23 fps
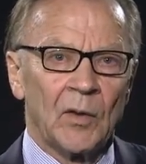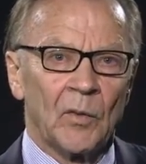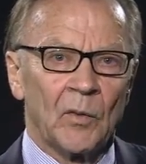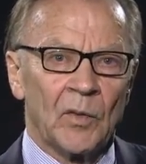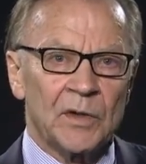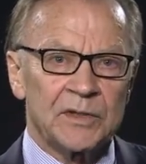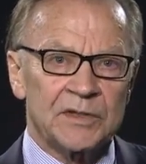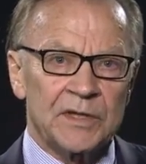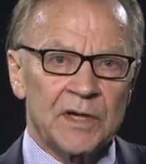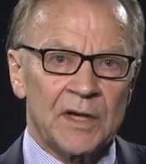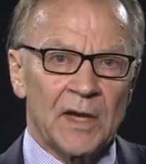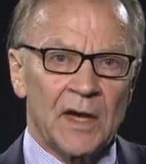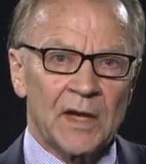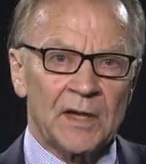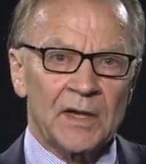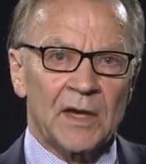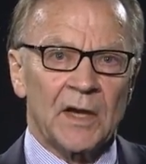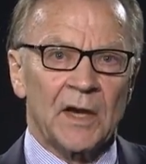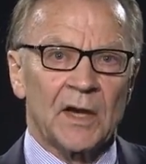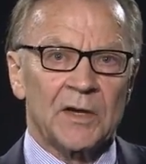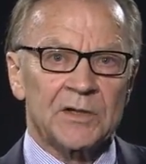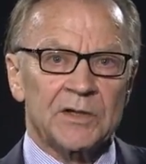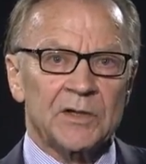was an
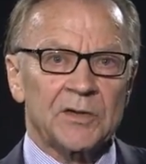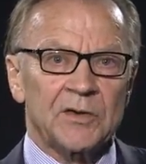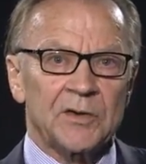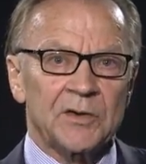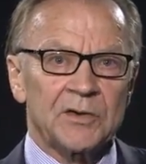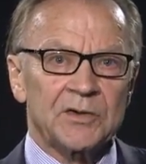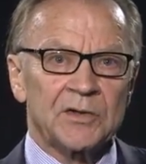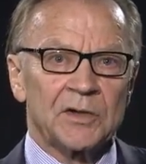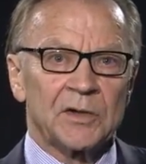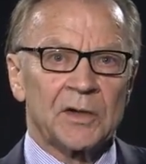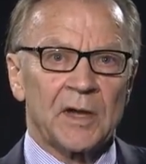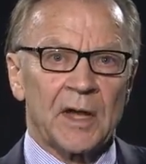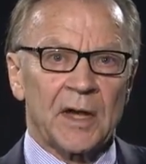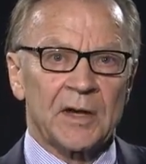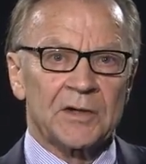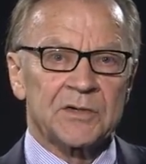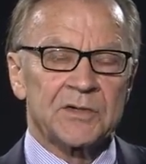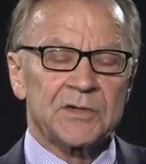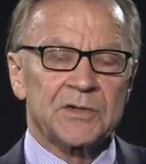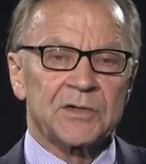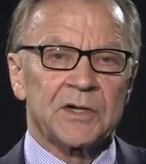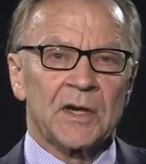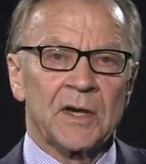unconstitutional
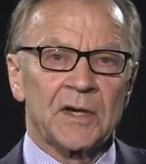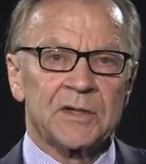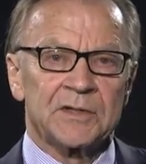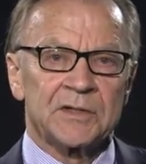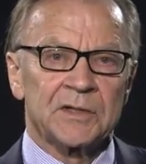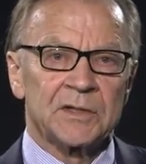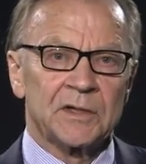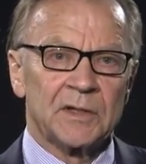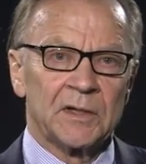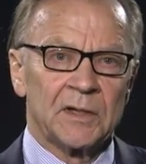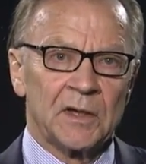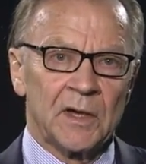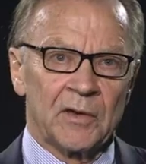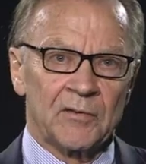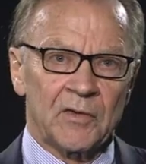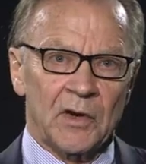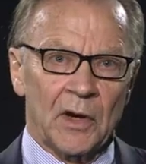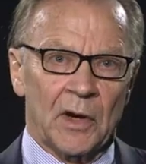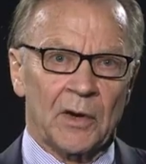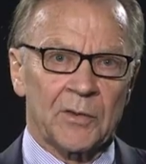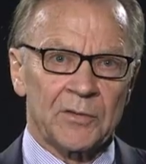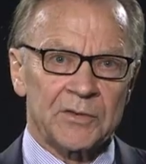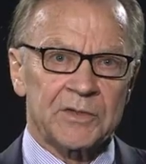exercise of
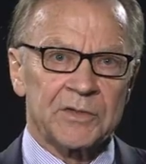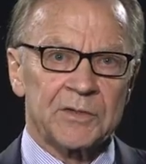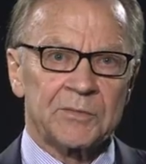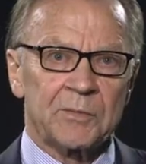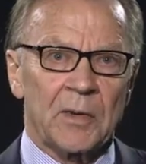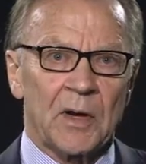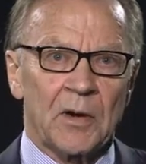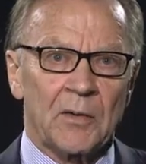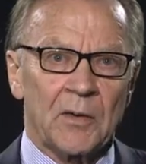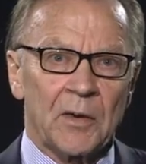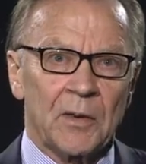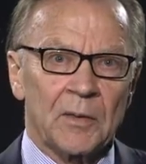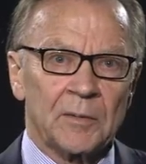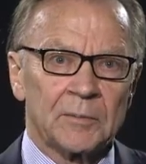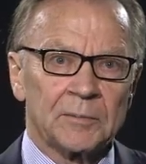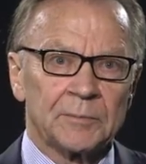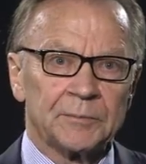Congress's power.